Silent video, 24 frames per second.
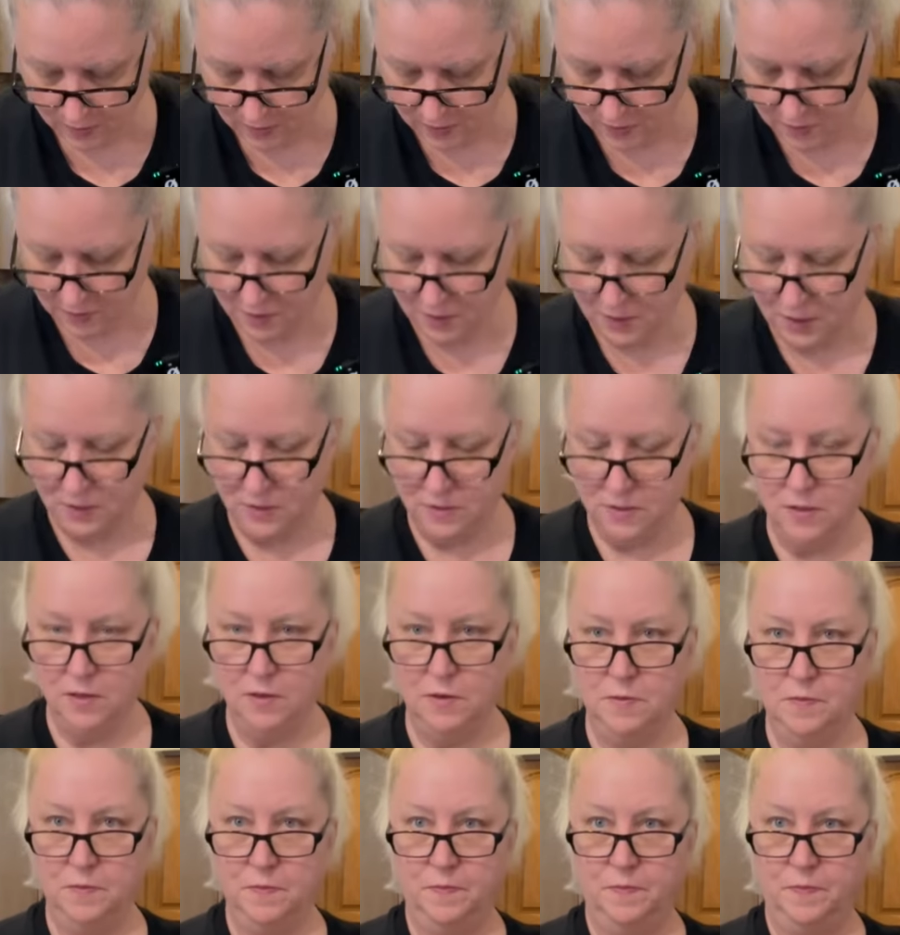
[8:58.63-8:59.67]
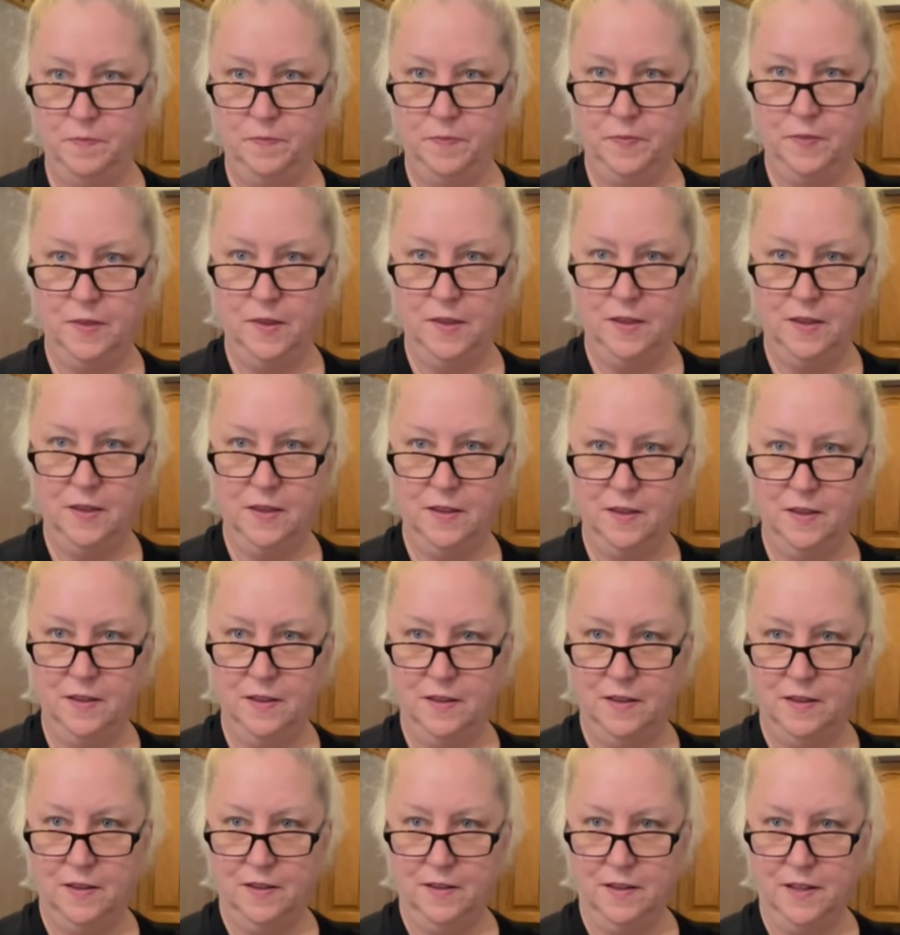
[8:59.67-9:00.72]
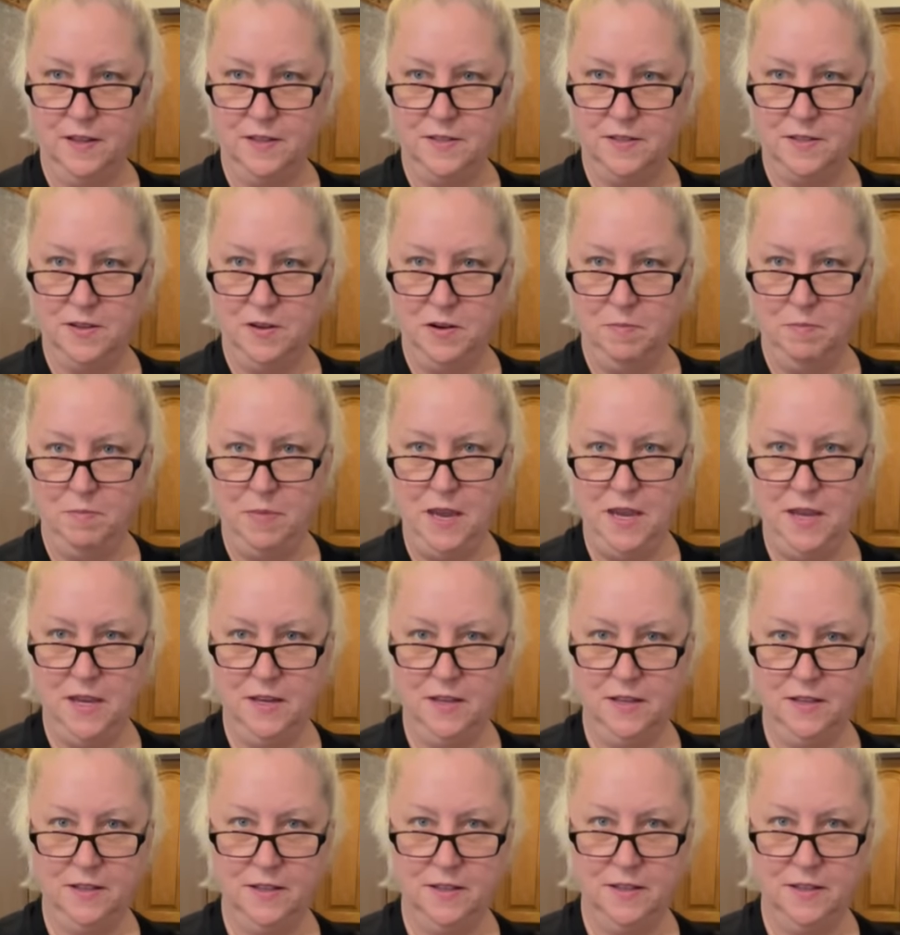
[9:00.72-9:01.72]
All right, so let's start baking.